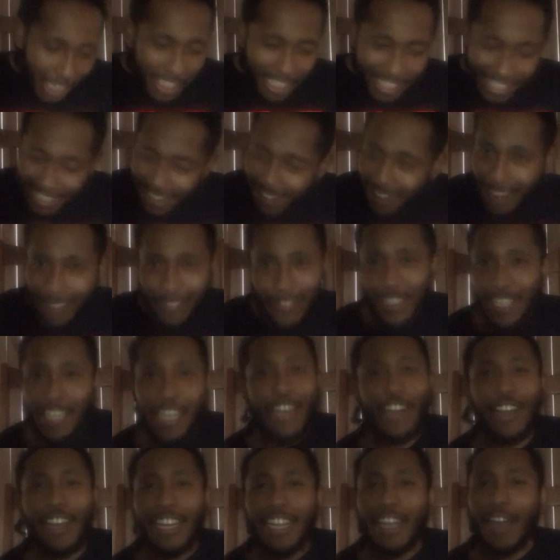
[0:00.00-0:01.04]
it year after
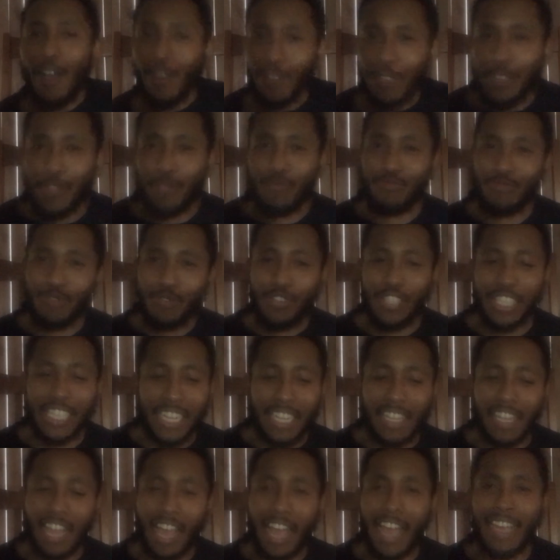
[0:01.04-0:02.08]
year. You see the
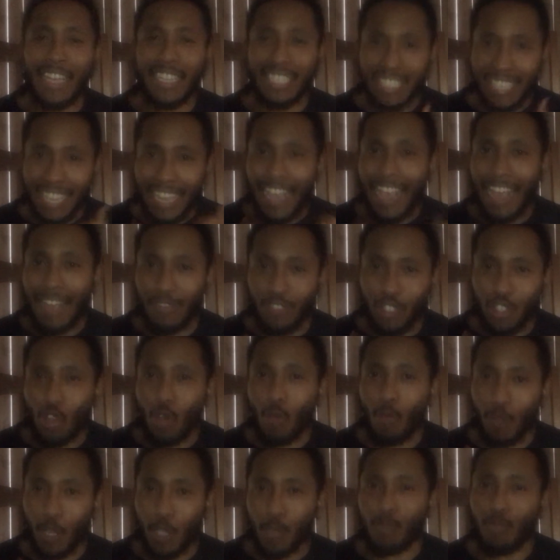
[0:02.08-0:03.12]
Lions, they have so
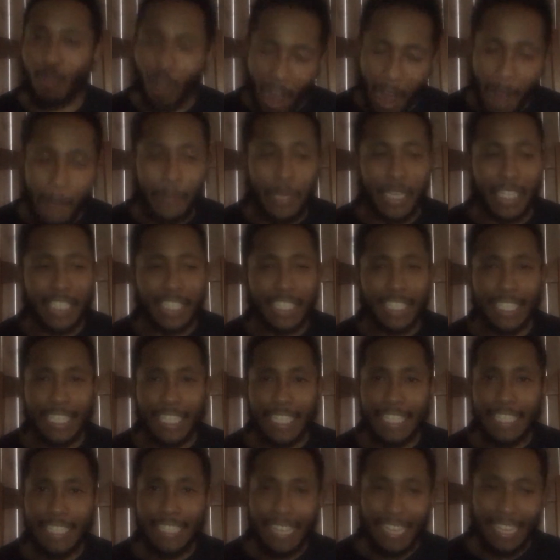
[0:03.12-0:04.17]
much promise,
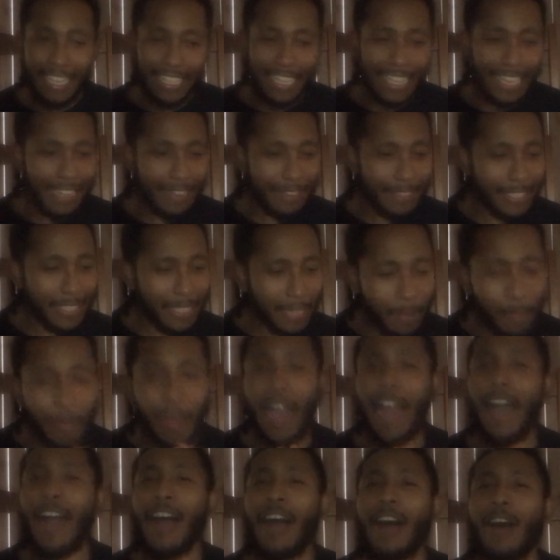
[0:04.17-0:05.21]
and yet
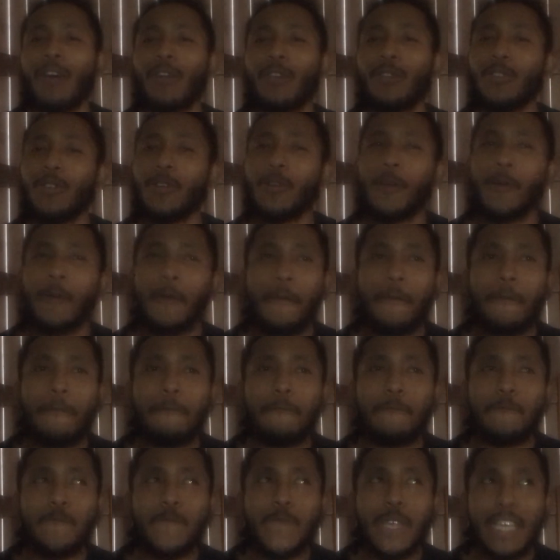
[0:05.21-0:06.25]
somehow,
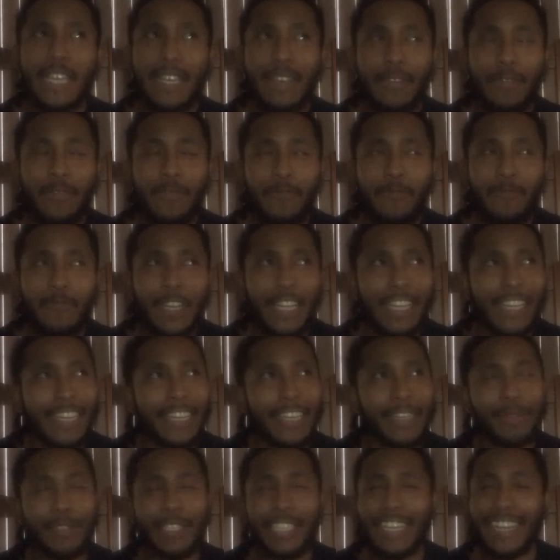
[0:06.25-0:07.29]
when it
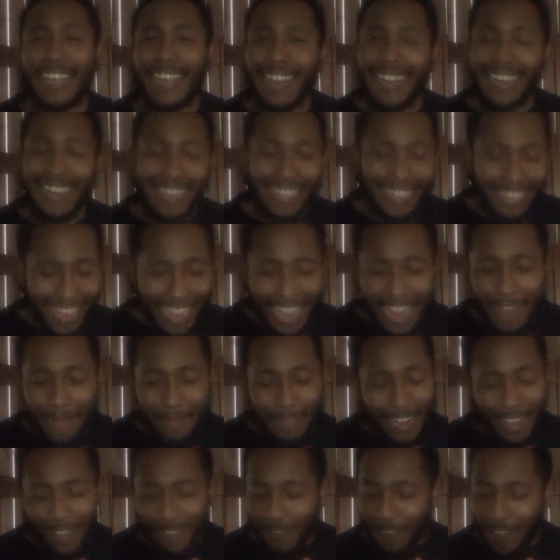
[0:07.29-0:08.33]
comes to the end of the game and
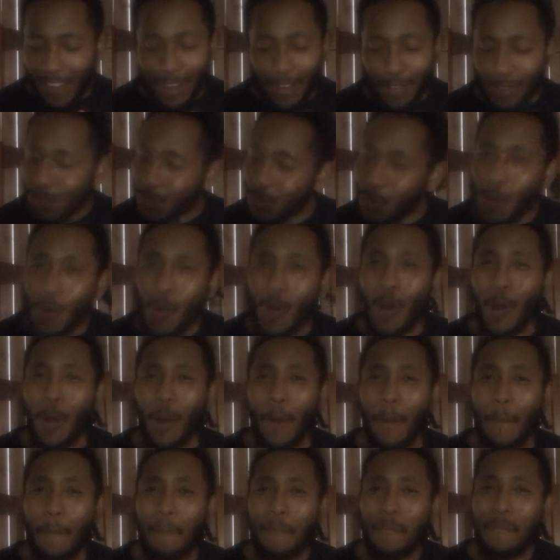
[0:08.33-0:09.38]
that final score,
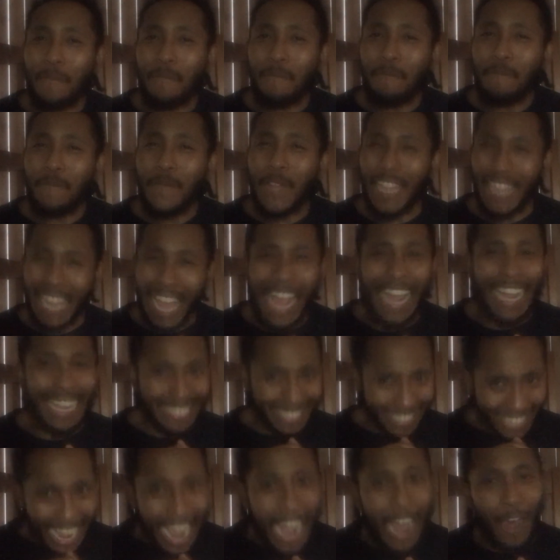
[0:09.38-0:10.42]
the Lions
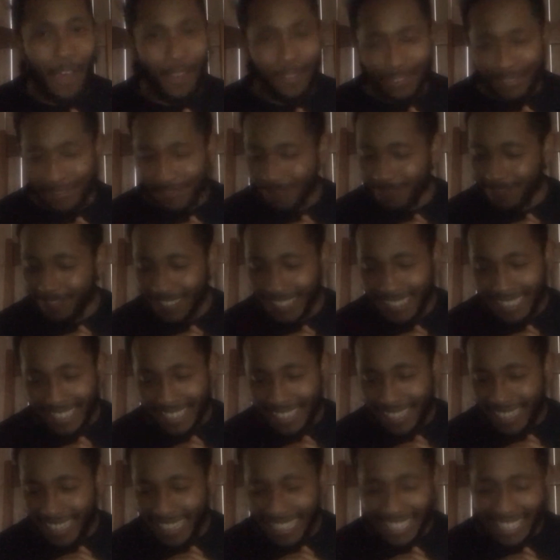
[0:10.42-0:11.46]
down.
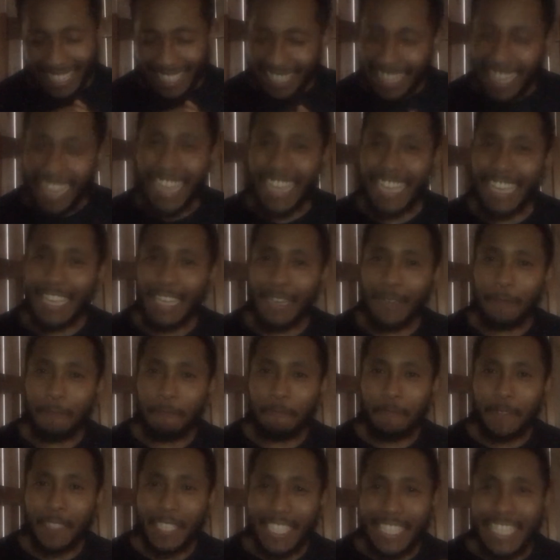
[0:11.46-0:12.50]
And it's like,
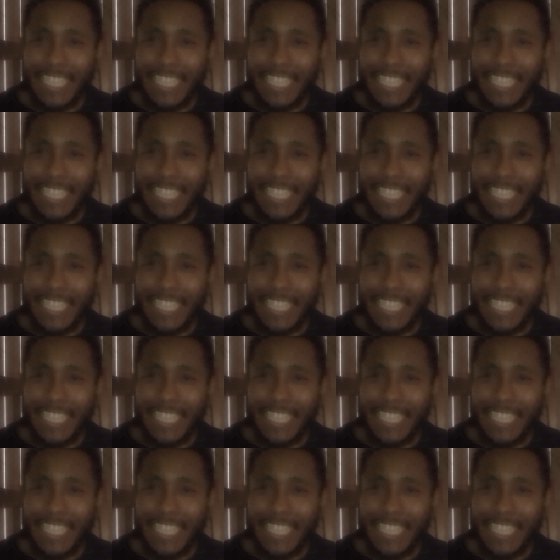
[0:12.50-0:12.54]
the